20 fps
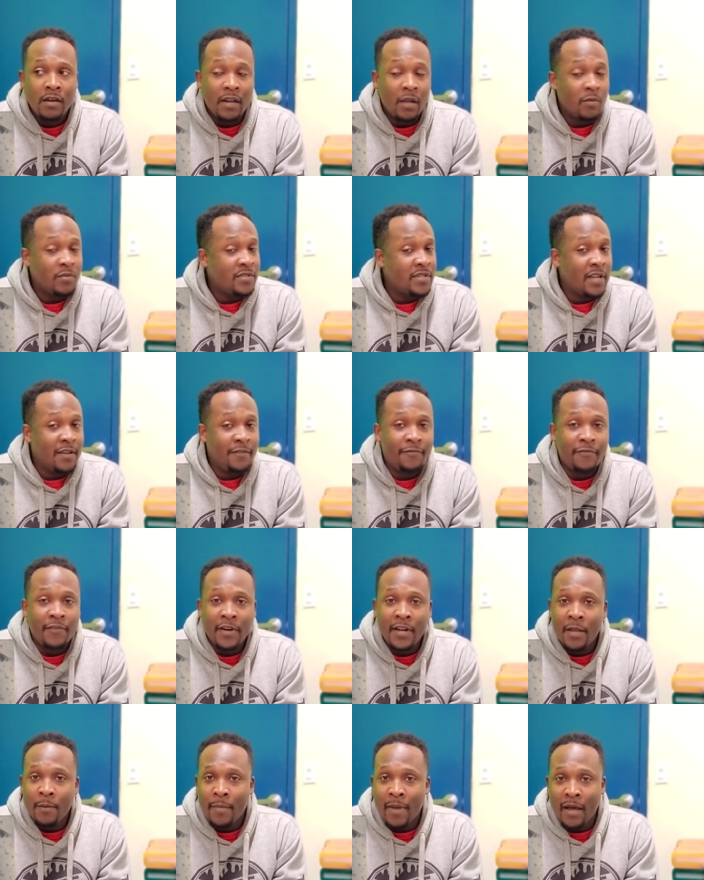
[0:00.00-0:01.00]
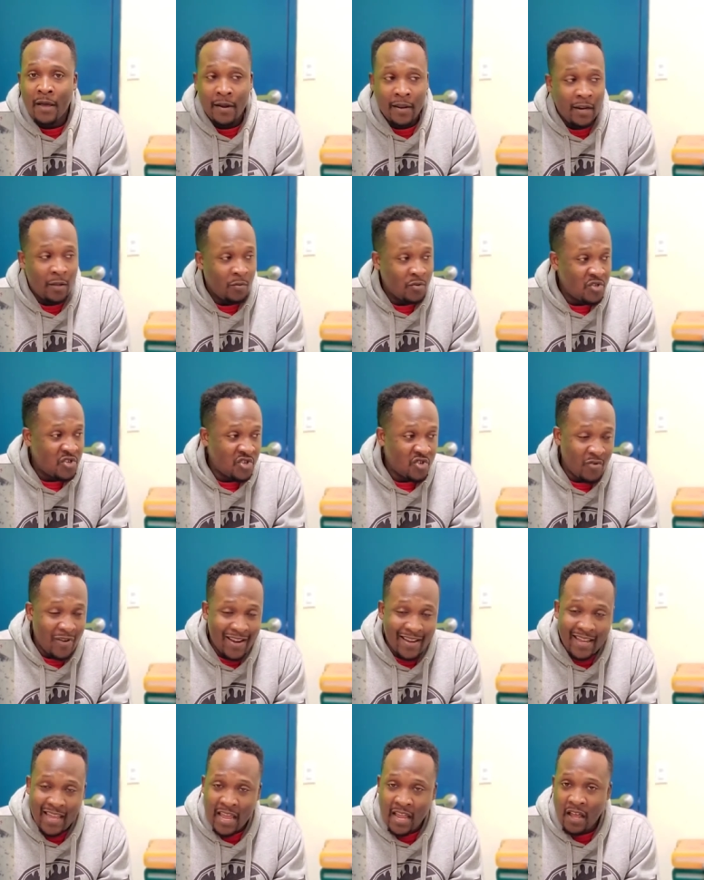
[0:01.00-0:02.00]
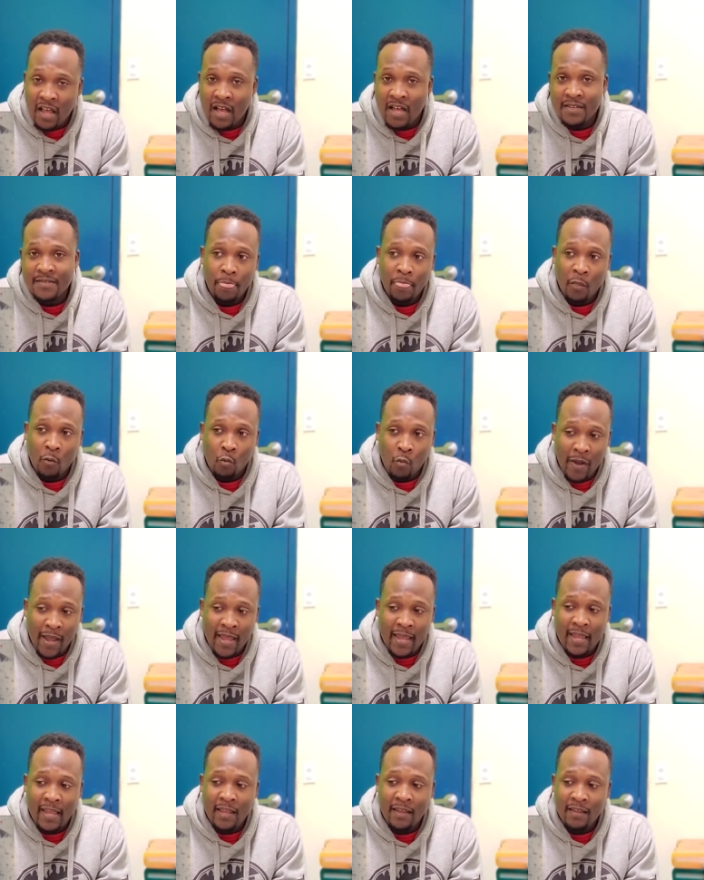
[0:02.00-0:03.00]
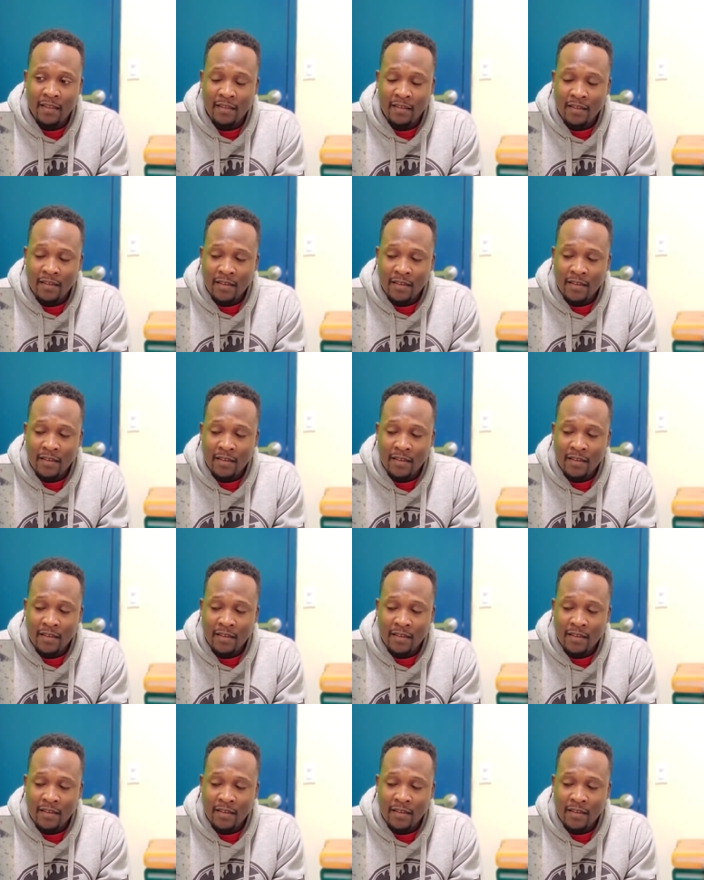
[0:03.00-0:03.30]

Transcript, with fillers: there was nothing funny about it. It was straight chaos. The way